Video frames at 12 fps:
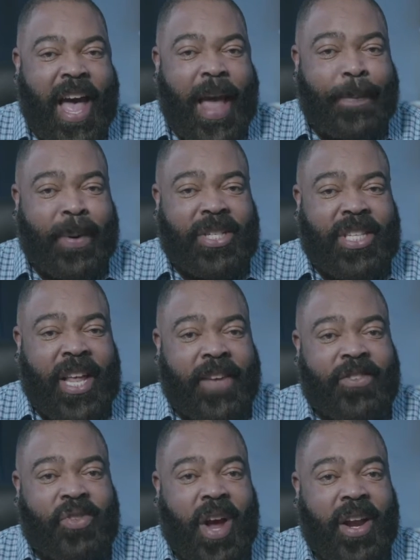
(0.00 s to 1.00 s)
I personally
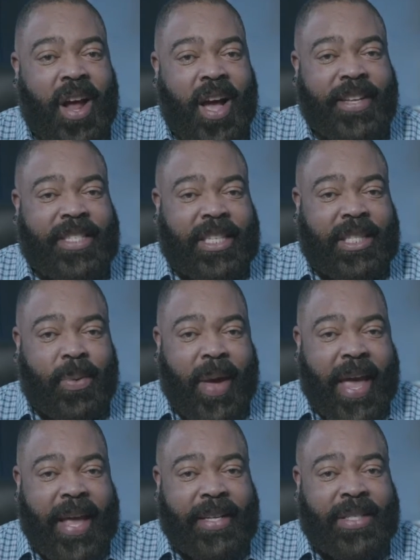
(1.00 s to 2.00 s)
have tried all six
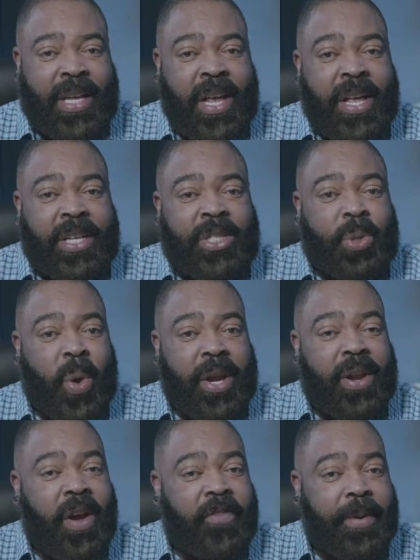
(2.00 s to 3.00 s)
ways, so I
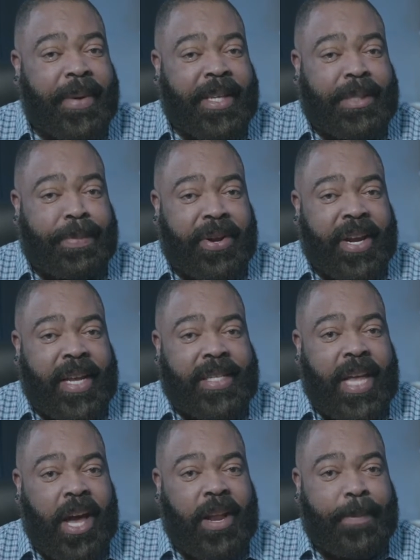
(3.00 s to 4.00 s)
know from
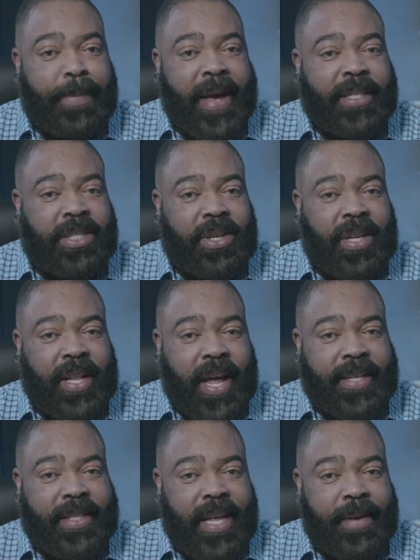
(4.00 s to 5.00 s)
experience how to best
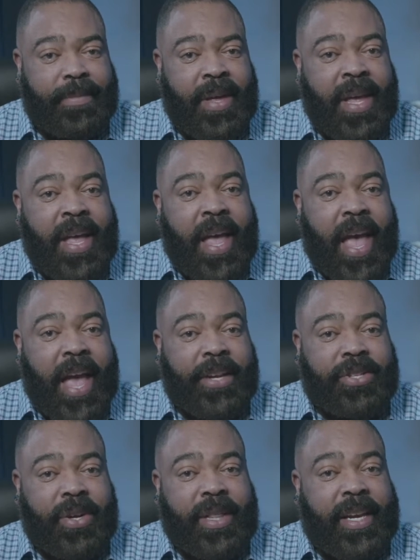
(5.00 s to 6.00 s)
utilize them.
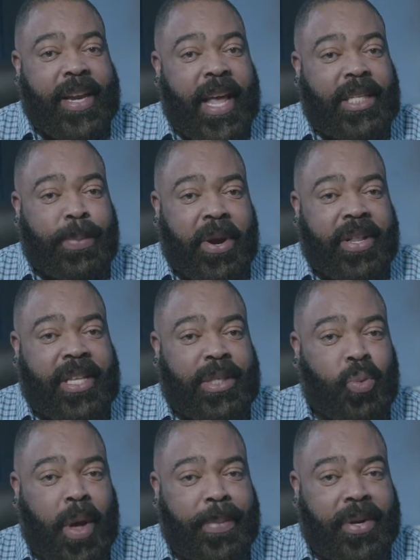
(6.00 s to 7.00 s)
And during the next part of
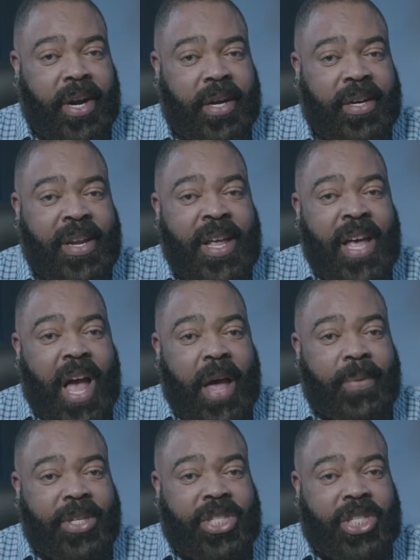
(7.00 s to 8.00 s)
this webinar,
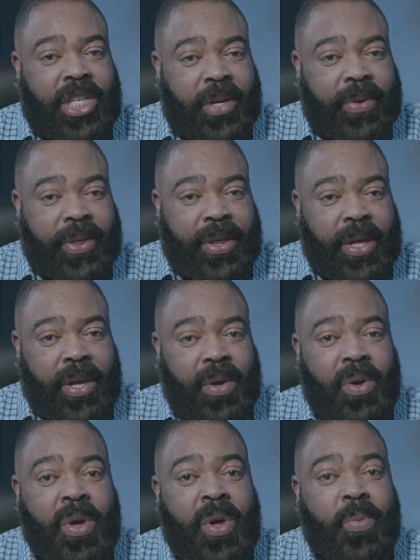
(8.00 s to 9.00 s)
I will share with
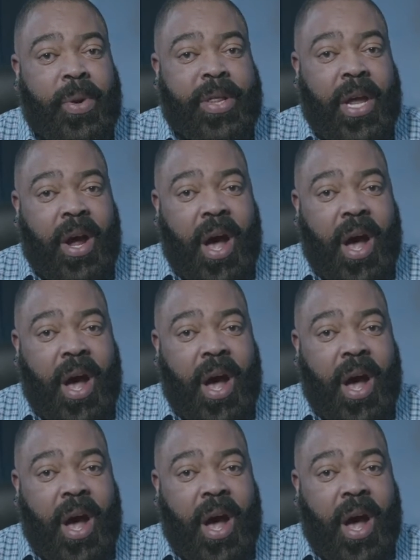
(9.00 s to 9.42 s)
you what they